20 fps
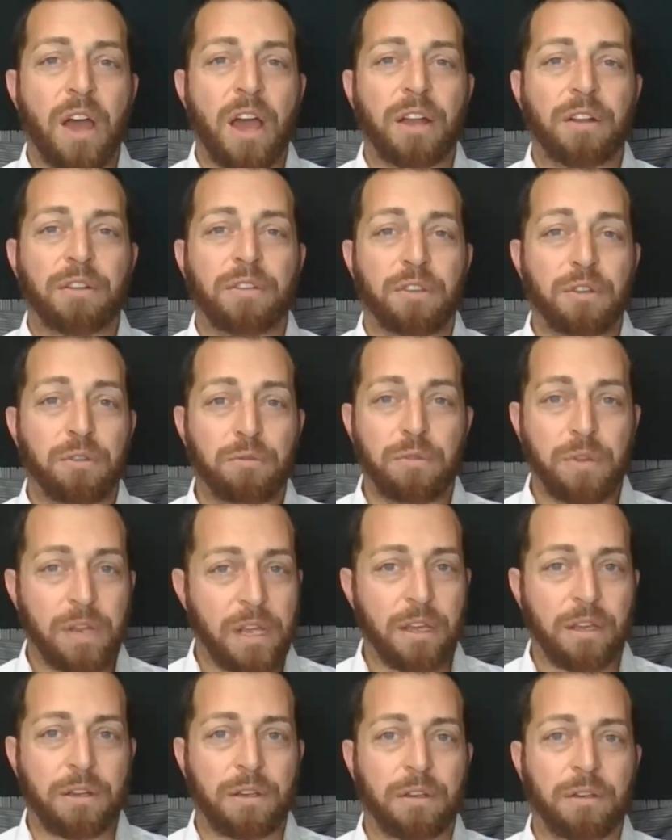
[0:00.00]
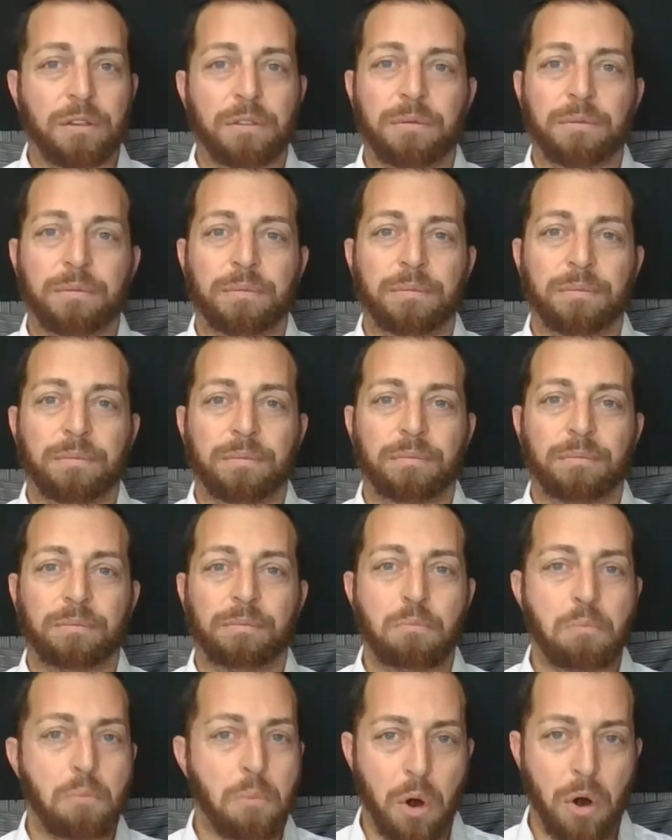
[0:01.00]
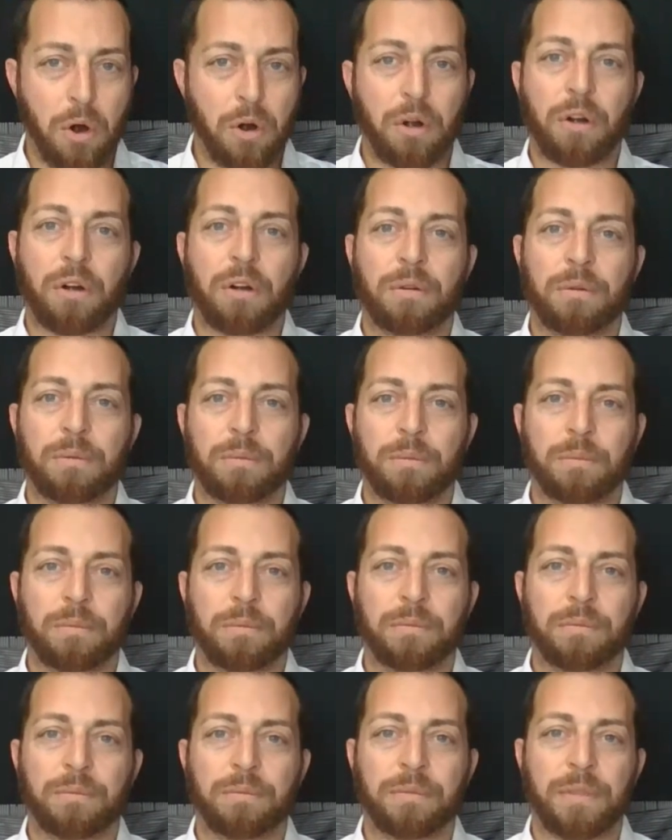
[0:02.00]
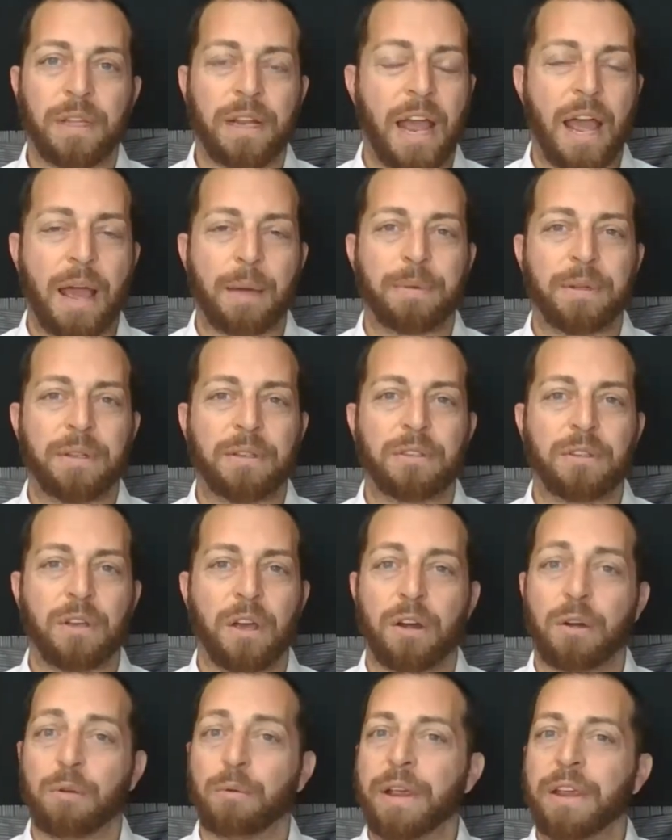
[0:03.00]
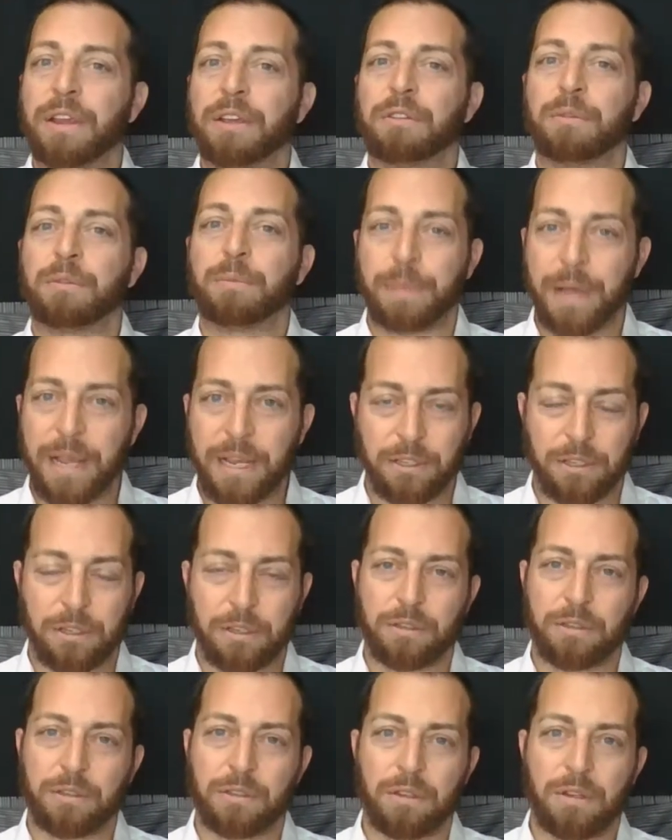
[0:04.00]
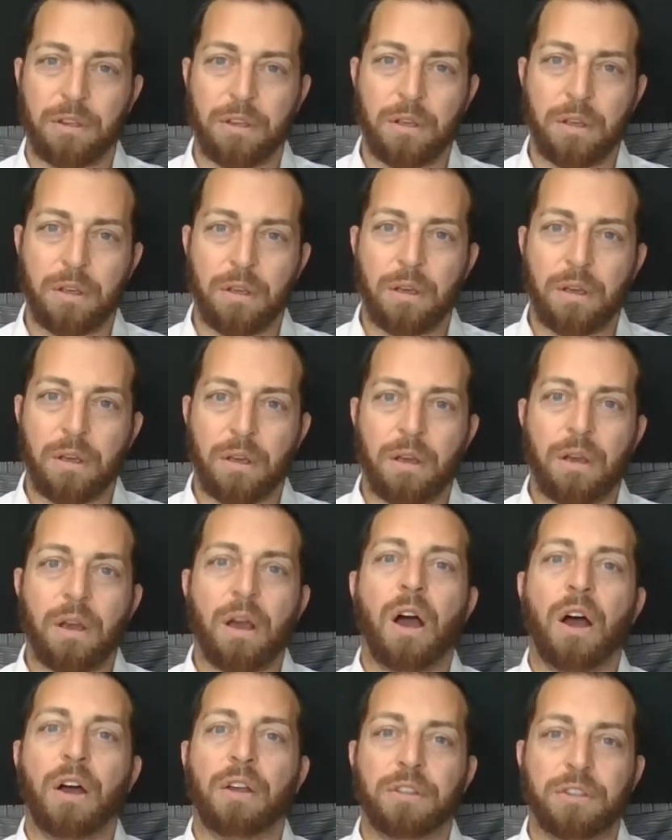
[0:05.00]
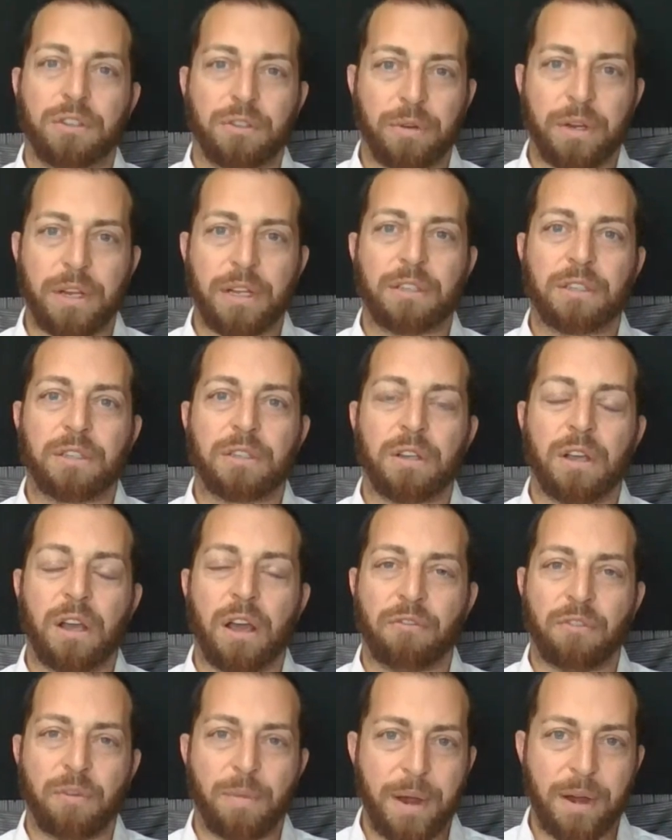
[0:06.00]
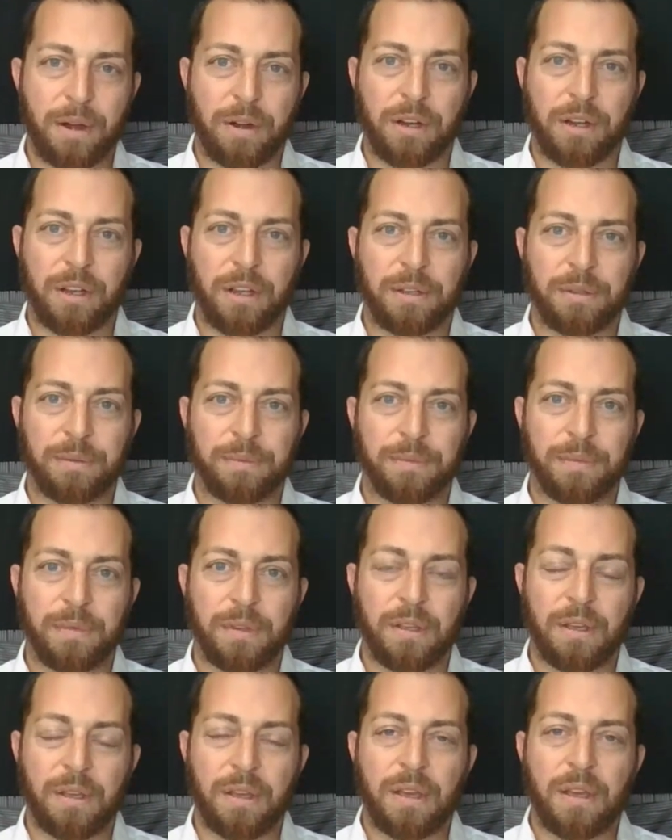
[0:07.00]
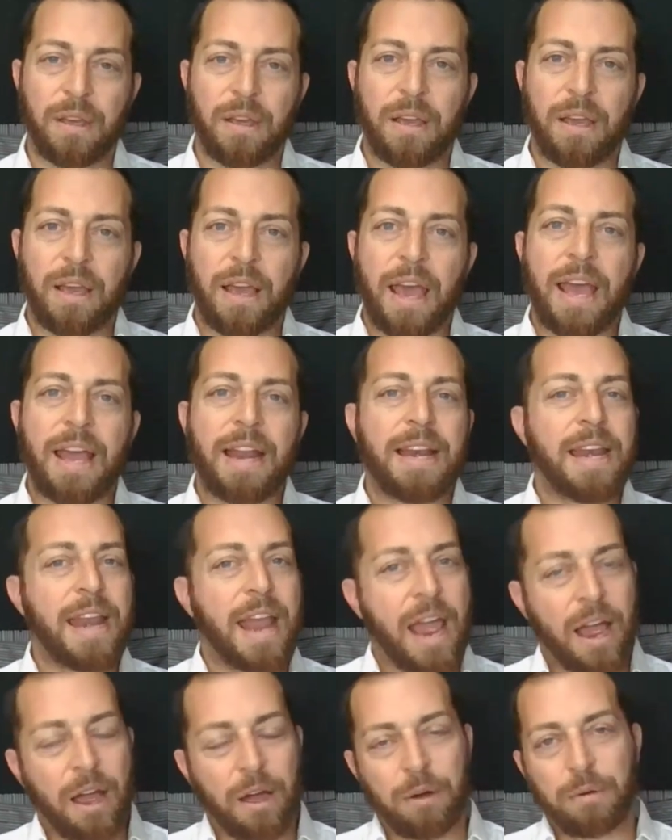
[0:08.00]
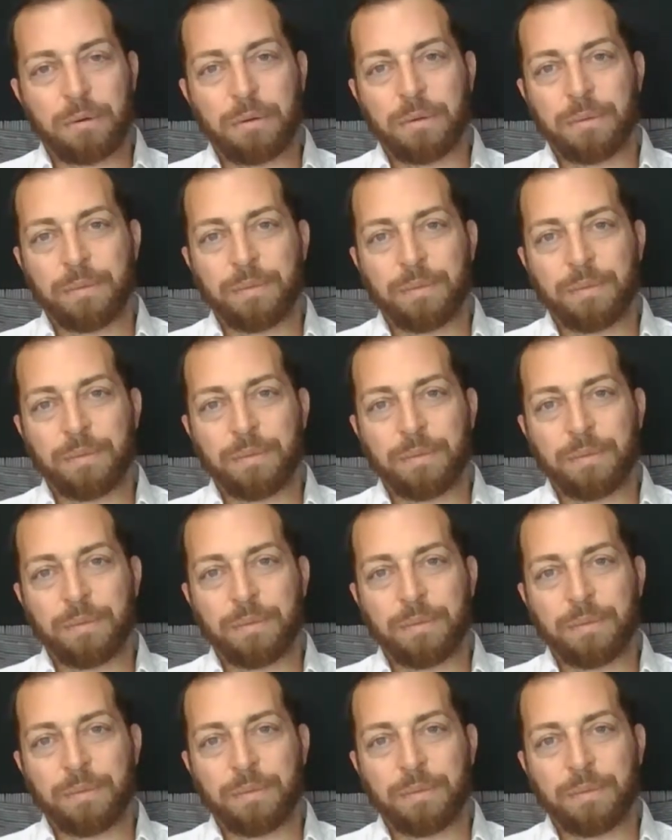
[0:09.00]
if not unique, murder that happens on a regular basis on the streets of America. And now,